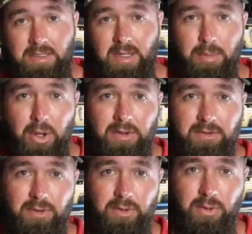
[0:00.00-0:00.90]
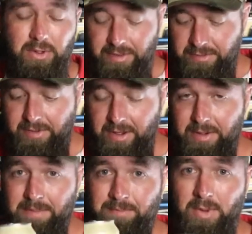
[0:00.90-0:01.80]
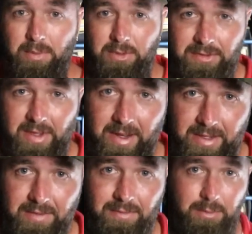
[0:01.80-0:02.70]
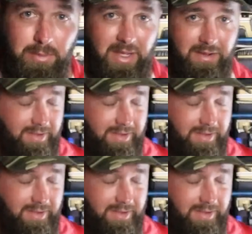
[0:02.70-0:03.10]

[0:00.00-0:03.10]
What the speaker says: the birds are annoying, so I'm just gonna give it a beer